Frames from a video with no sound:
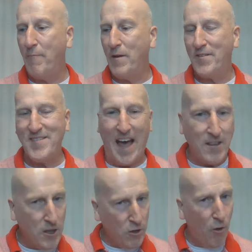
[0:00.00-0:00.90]
it's
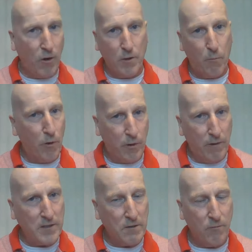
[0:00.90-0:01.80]
not the Thorn, the more
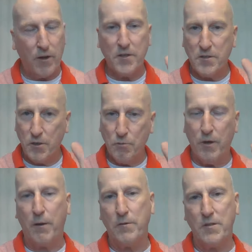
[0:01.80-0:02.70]
aggressive one, it's the
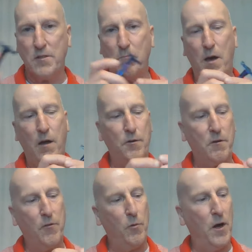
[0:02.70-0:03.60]
Twig, which is the milder
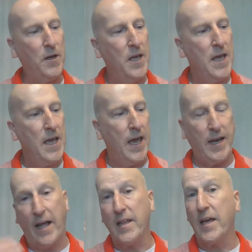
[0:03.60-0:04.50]
of the one.
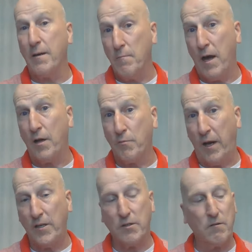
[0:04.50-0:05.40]
And I like a mild
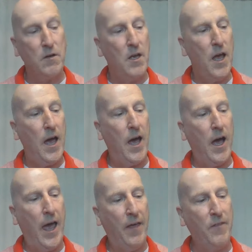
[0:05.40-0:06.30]
razor
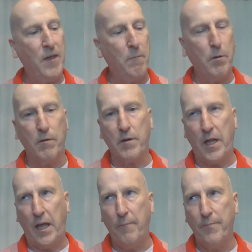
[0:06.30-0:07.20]
and the
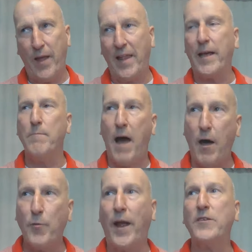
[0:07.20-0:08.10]
ability, I like a
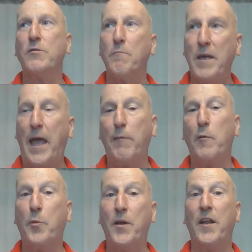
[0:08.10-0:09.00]
mild razor and being able
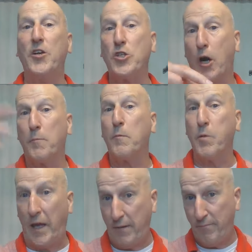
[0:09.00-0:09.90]
to put in a sharper
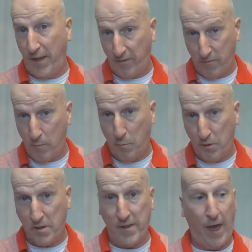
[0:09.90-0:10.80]
blade. Let me
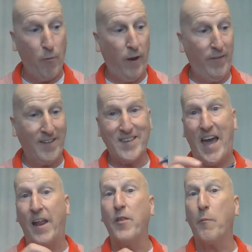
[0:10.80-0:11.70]
put it to you that way. That's
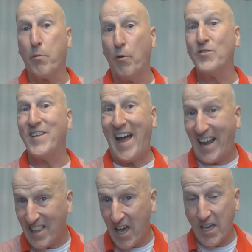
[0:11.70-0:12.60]
kind of the approach that
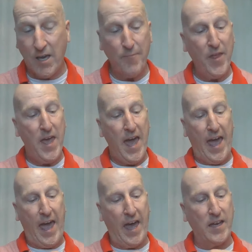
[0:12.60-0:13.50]
I like.
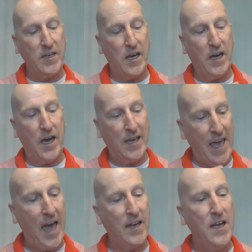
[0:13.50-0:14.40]
And
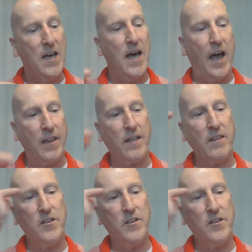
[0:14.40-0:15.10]
again, I like the